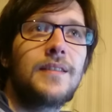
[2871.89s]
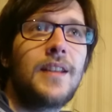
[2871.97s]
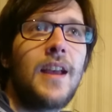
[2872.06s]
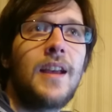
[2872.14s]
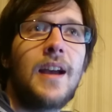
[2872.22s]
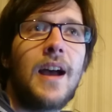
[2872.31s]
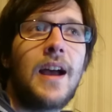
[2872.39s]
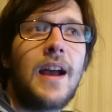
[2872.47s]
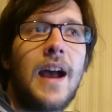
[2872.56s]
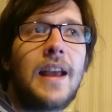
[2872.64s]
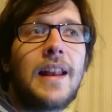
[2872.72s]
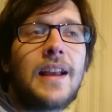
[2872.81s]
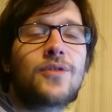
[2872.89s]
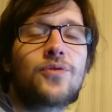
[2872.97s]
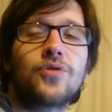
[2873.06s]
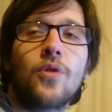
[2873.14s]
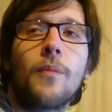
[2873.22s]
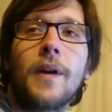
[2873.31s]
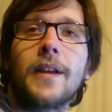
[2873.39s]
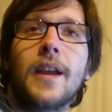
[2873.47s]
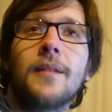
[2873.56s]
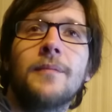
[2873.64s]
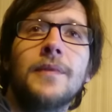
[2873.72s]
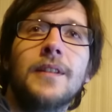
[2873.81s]
yeah, I, I like to show my
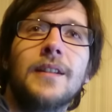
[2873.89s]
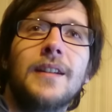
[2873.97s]
game